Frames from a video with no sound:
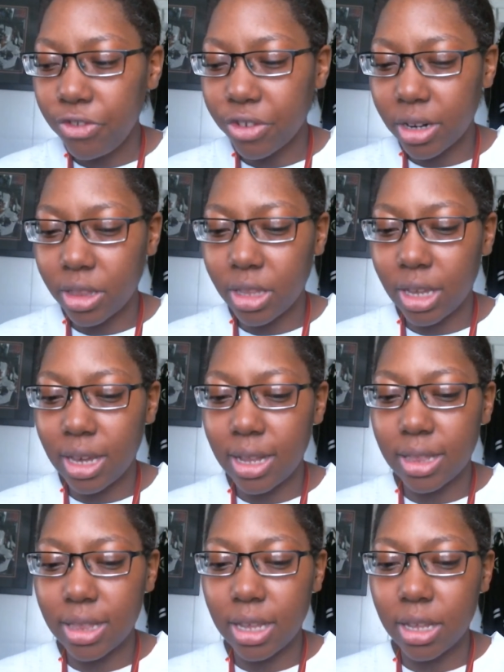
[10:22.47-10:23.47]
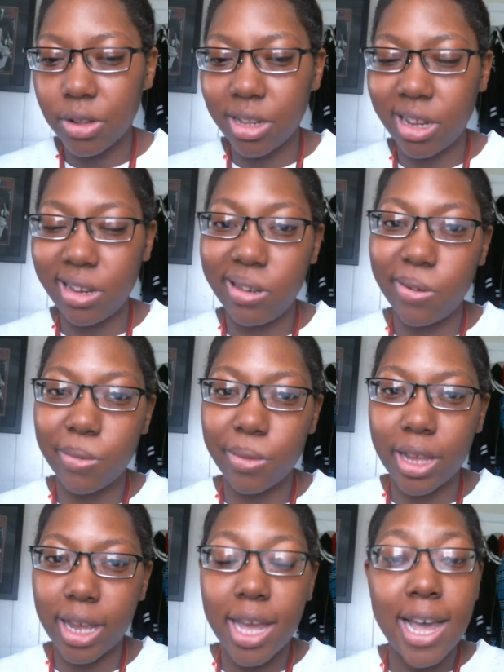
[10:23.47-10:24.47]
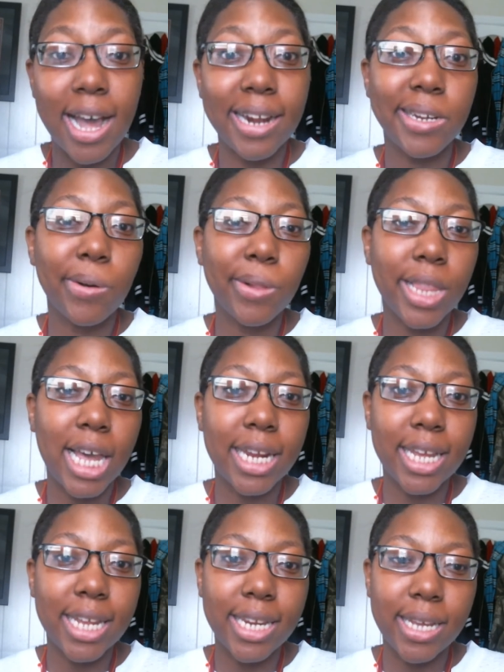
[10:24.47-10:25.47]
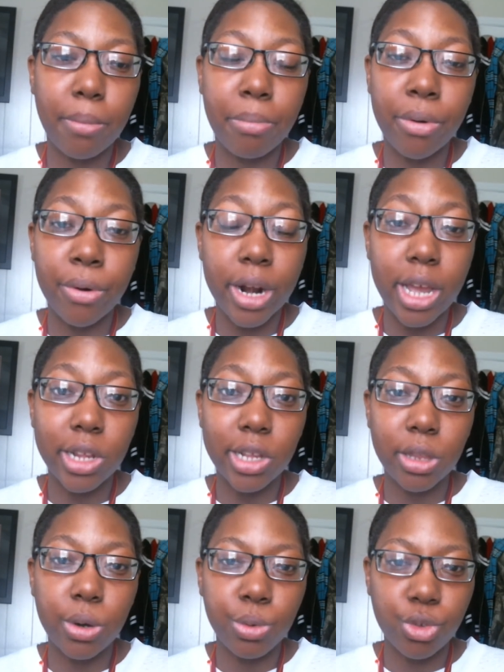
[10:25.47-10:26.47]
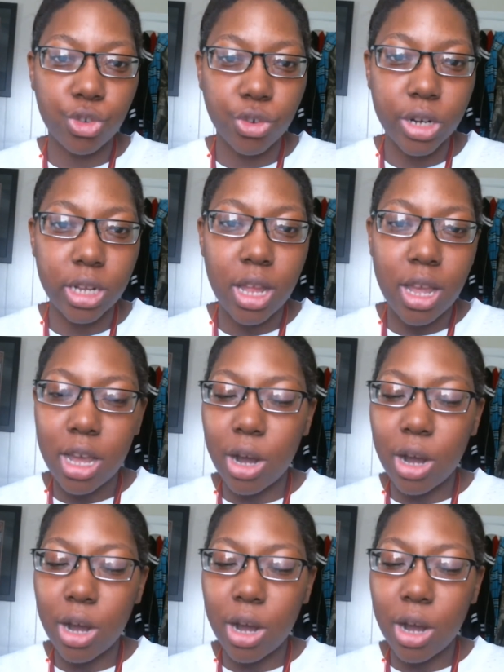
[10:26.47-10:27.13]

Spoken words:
Trying to think of anything else I don't like. I don't like that damn boring ass loading screen.